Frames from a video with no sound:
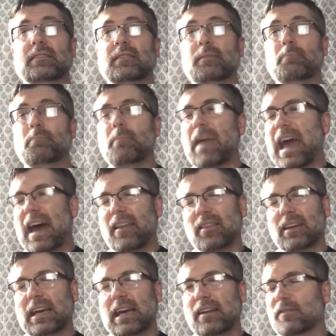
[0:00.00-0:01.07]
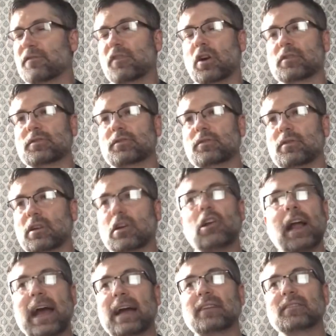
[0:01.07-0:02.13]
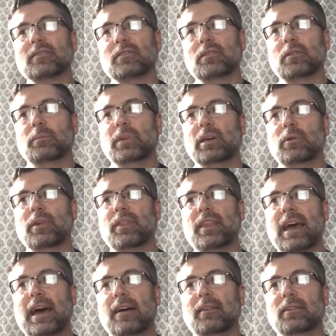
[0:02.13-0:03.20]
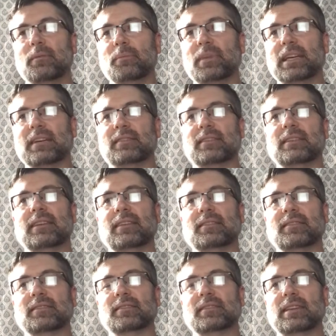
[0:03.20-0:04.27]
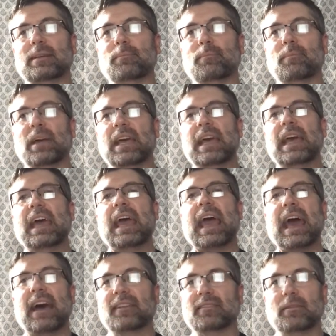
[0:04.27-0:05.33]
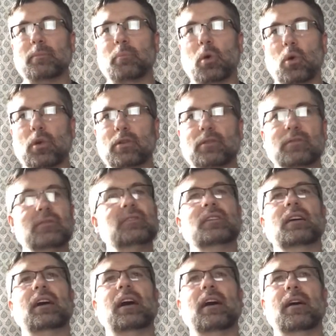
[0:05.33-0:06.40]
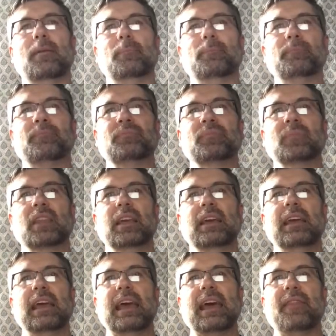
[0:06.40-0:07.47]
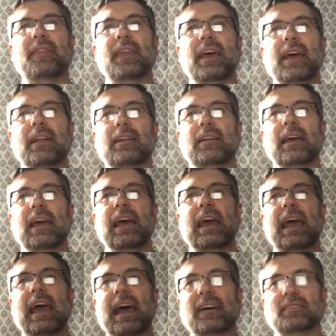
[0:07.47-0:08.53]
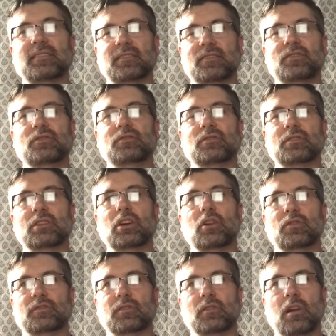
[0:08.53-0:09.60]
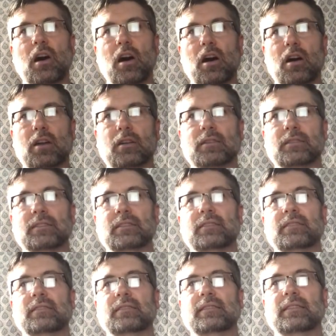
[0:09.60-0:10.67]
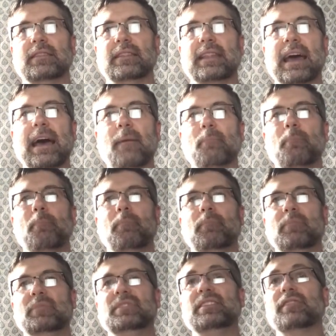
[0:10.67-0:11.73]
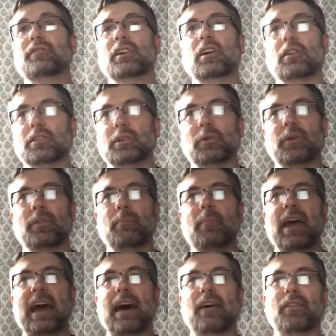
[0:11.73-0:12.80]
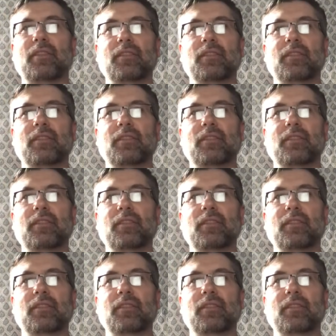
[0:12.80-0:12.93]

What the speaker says: math kind of falls through the cracks a little bit with that because it doesn't seem as important. And then as a student goes along, that difficulty with math,